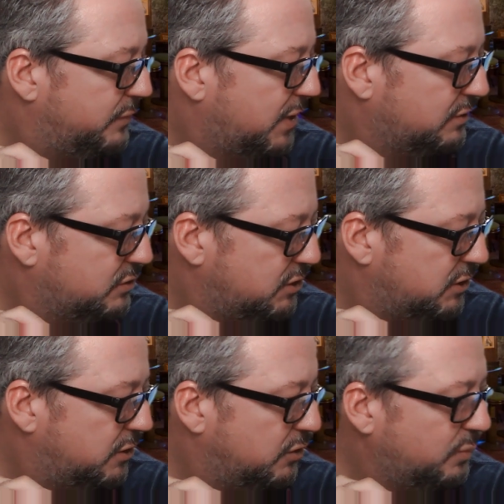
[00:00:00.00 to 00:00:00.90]
Next
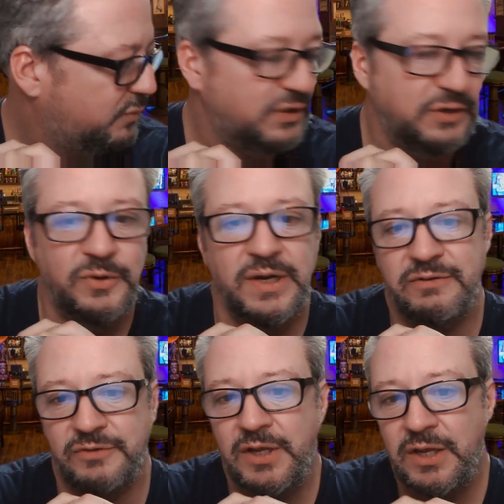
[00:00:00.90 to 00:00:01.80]
year, hopefully we'll
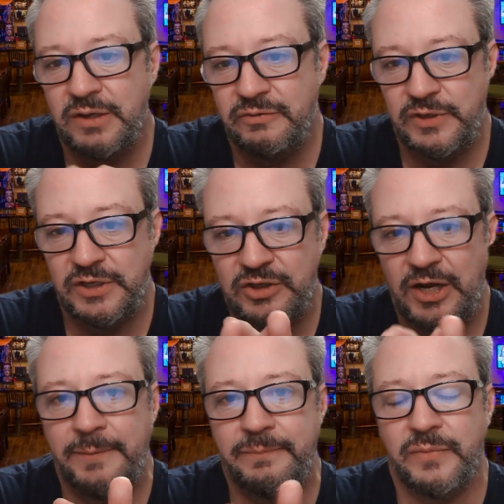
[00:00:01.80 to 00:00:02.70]
have it finished
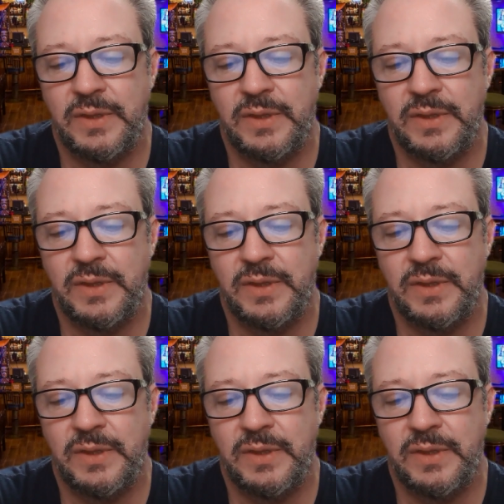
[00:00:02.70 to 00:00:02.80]
up,